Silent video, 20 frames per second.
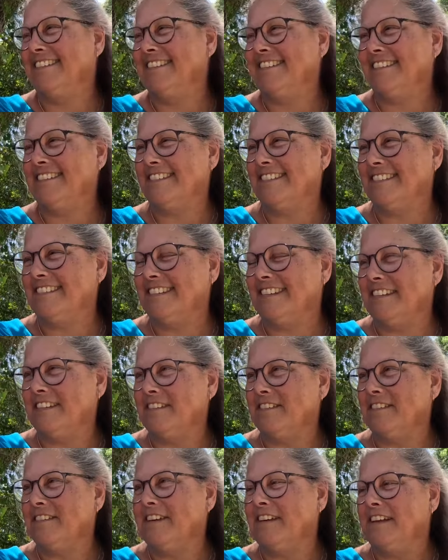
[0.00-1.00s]

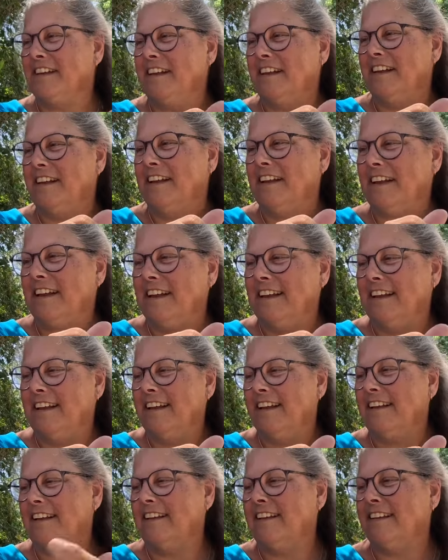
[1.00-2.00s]

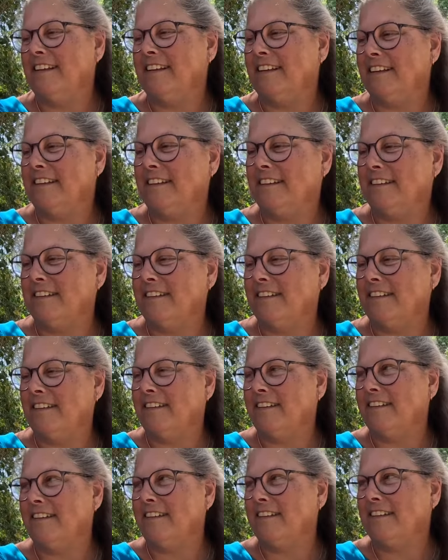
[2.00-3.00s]

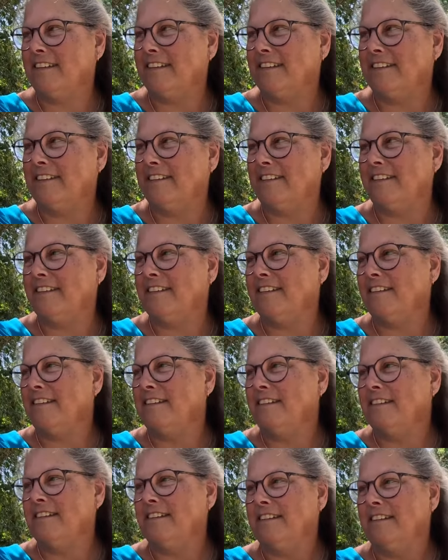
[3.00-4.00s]

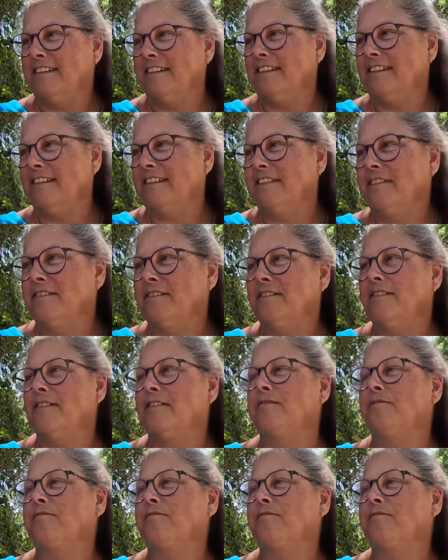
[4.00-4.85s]
(not speaking)